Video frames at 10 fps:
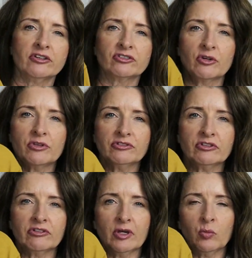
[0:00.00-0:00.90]
So this
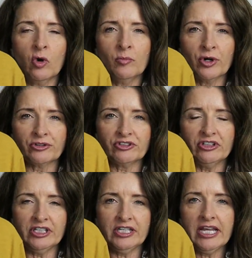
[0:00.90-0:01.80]
is a Walmart
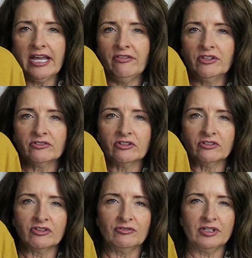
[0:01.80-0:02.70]
tee, and this
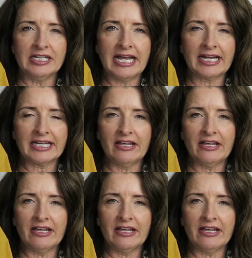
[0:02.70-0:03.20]
is the V-neck,